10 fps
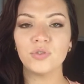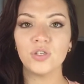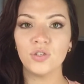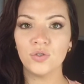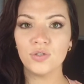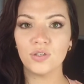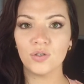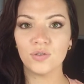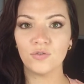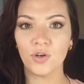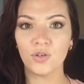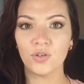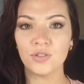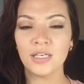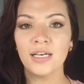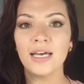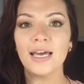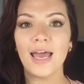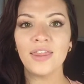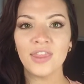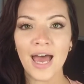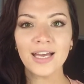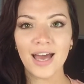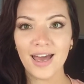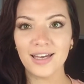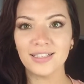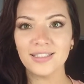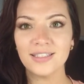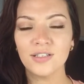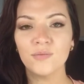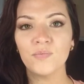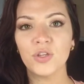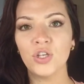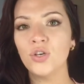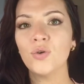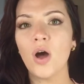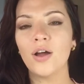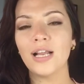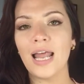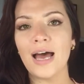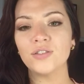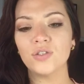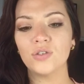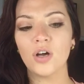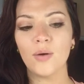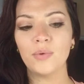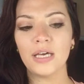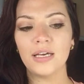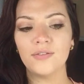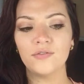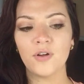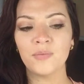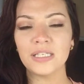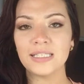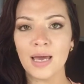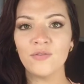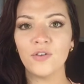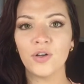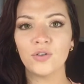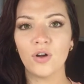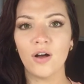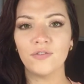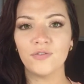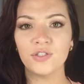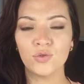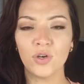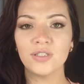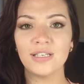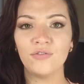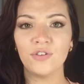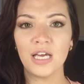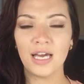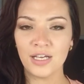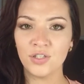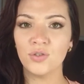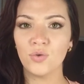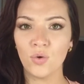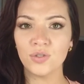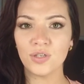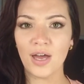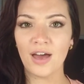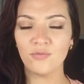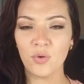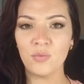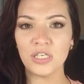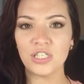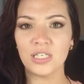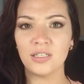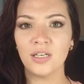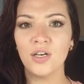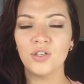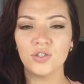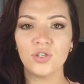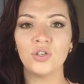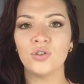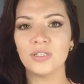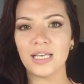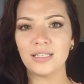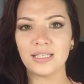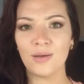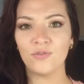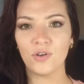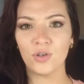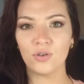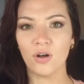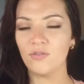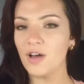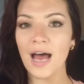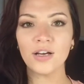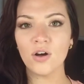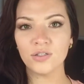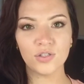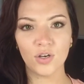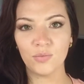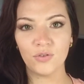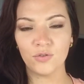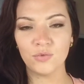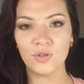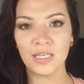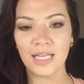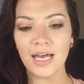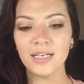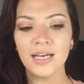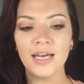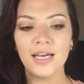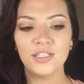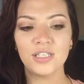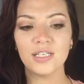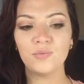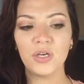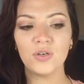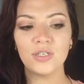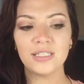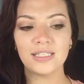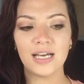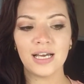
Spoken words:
to use those photos. In that case, You are allowed to copy from the same photograph if it's royalty free and you also have permission to use that same photograph. I can't stop you from doing that. Just because